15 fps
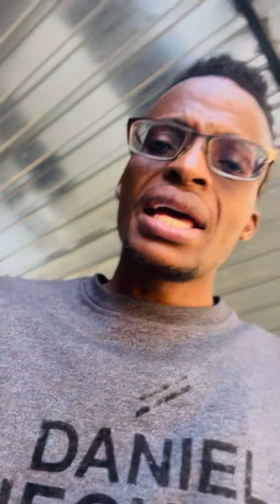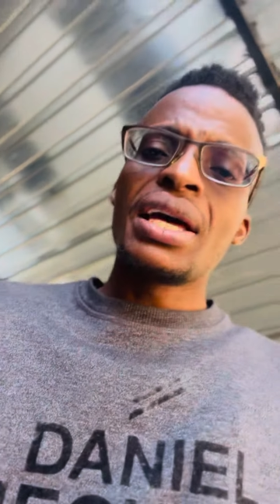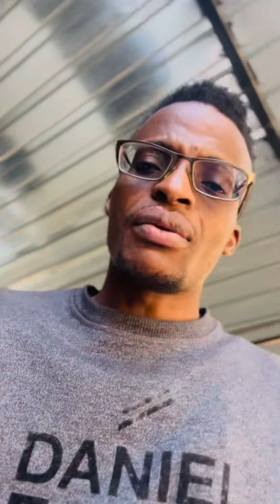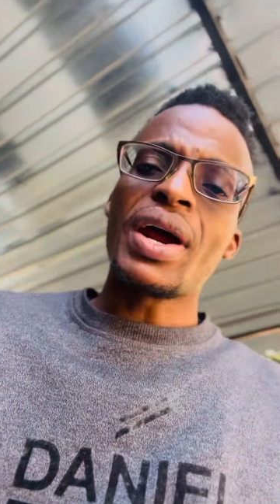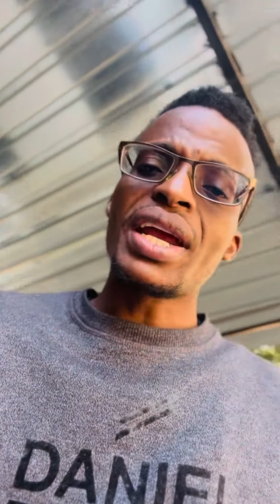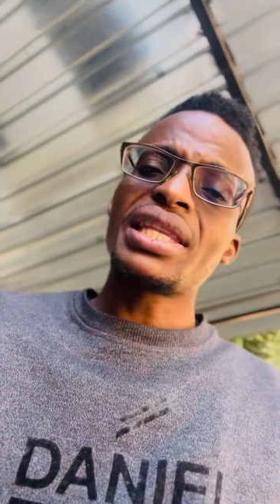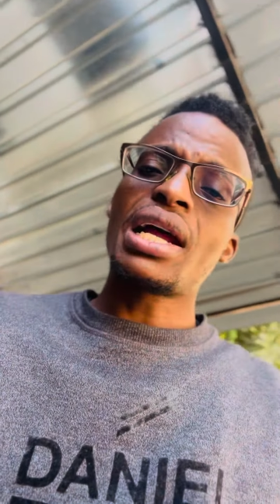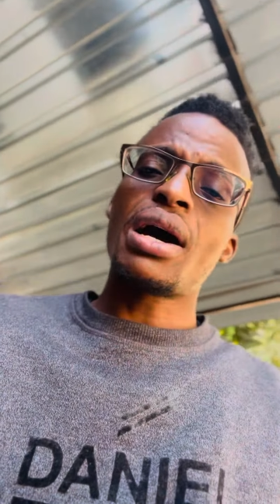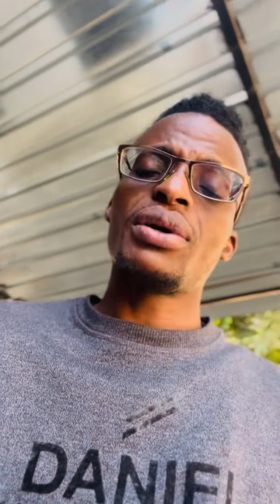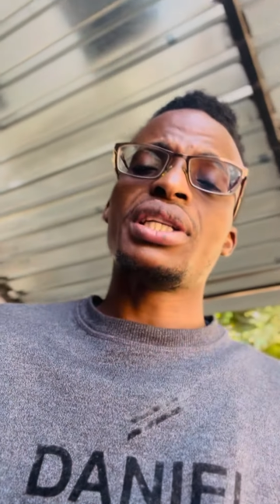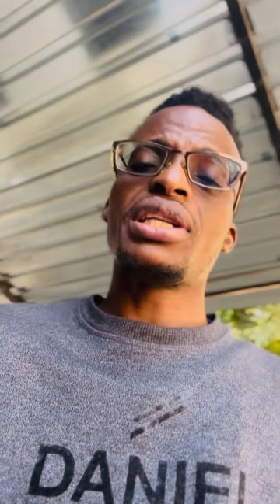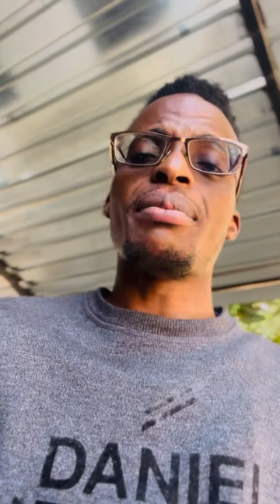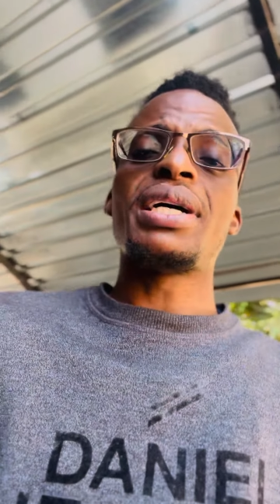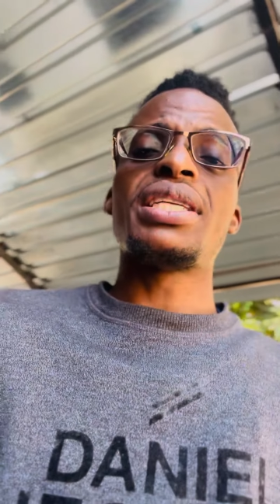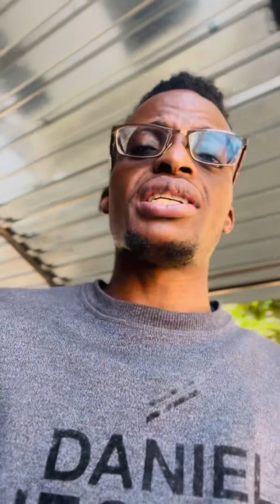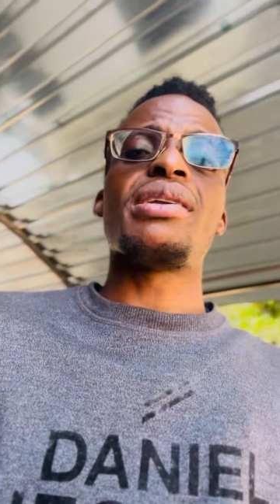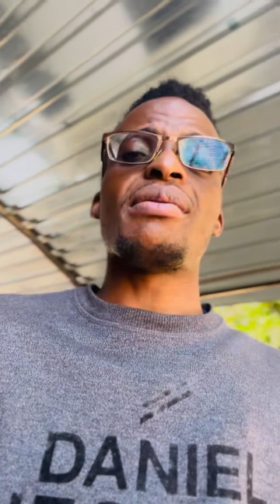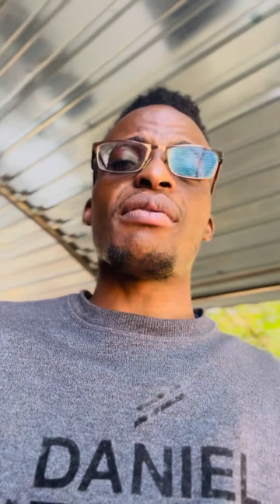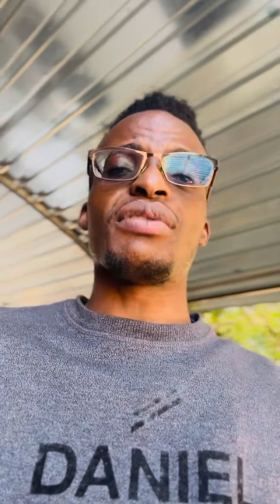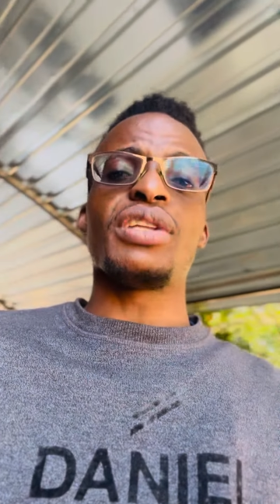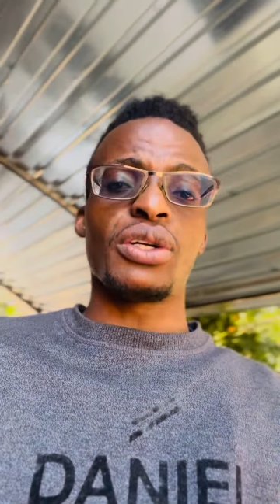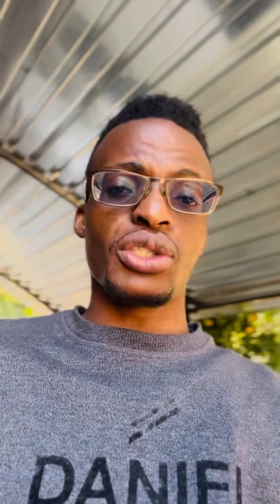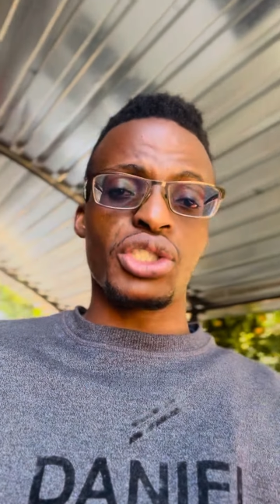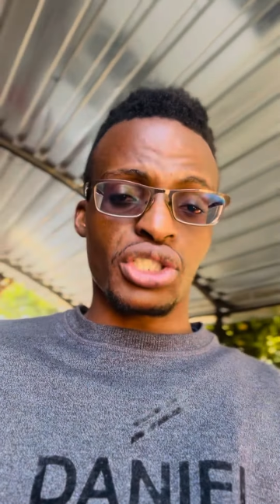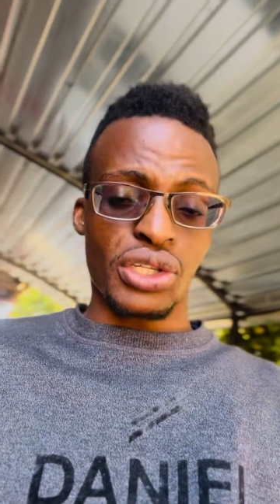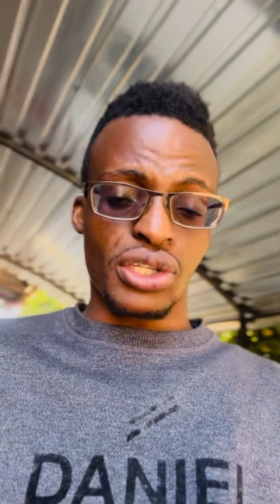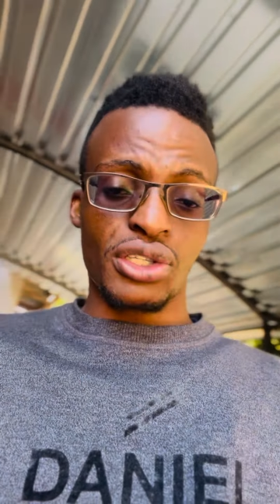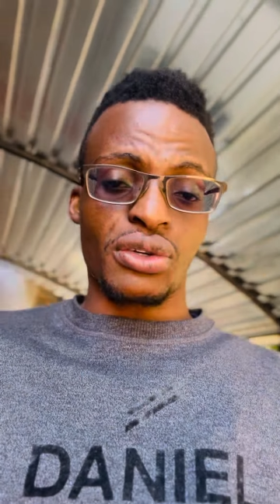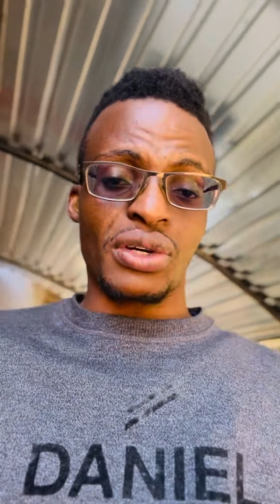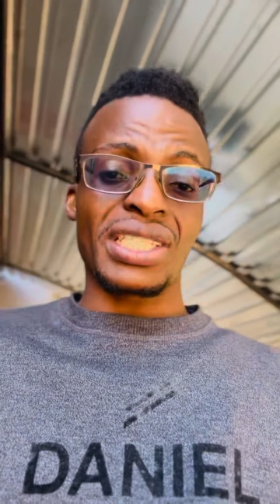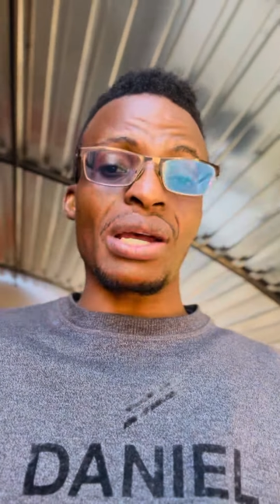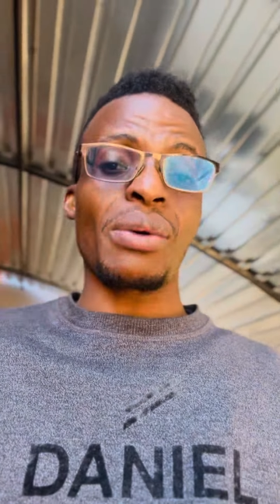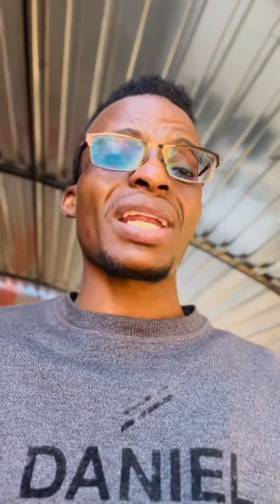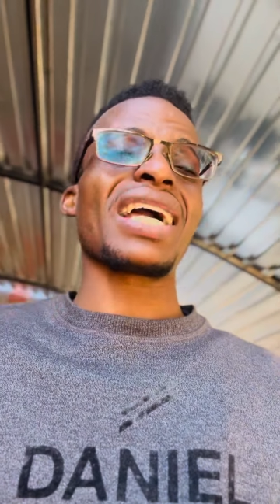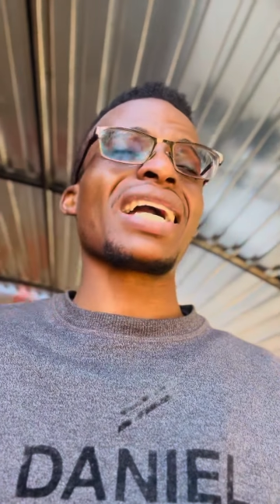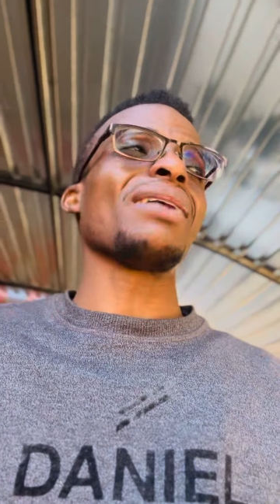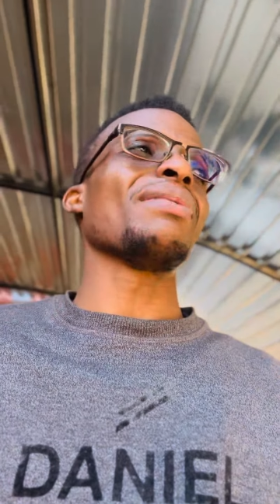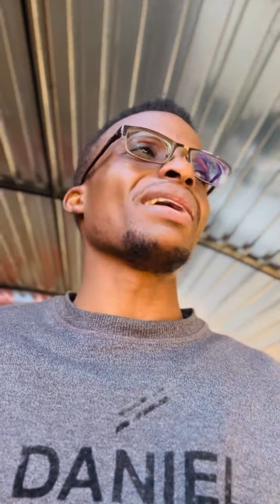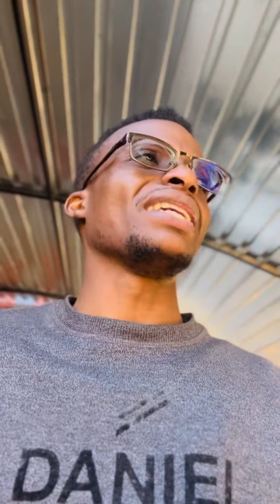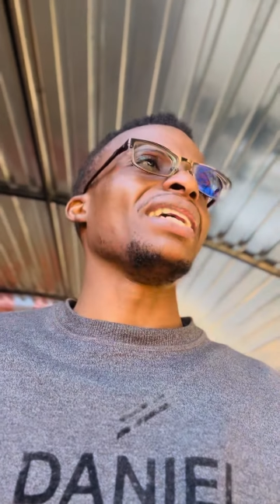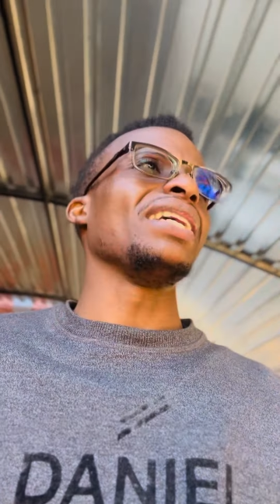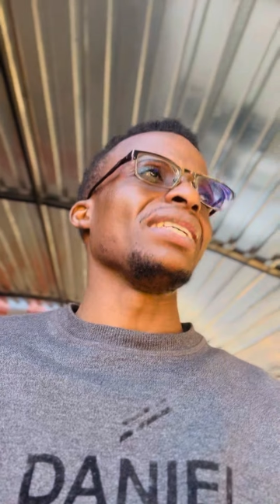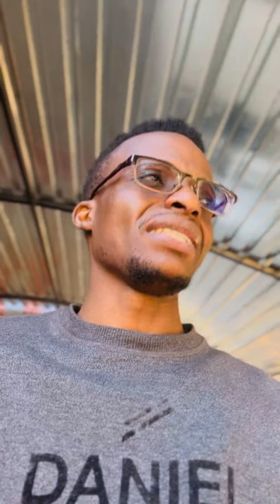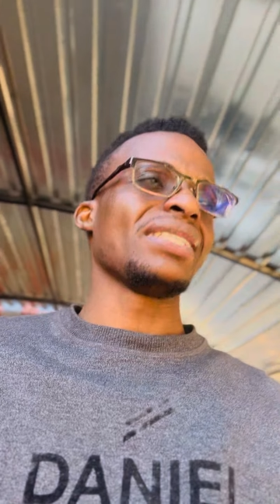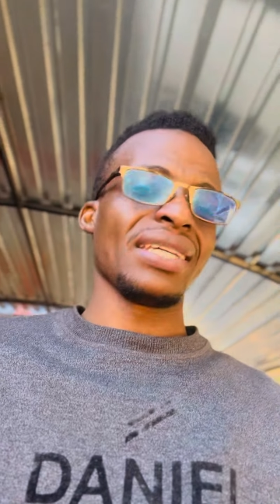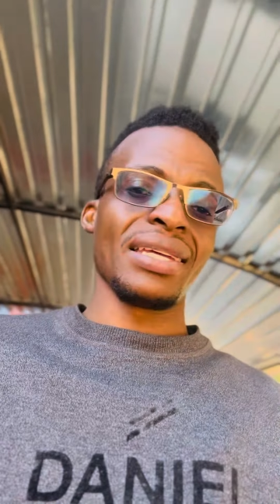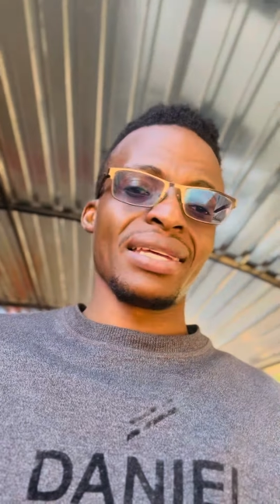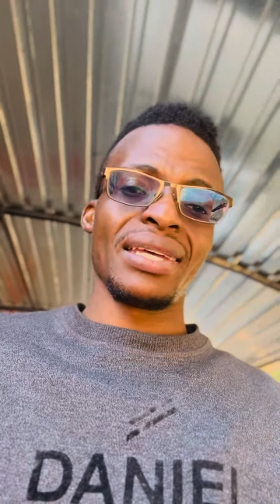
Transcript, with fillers: Right now, in the mighty name of the Lord Jesus Christ, I want to come against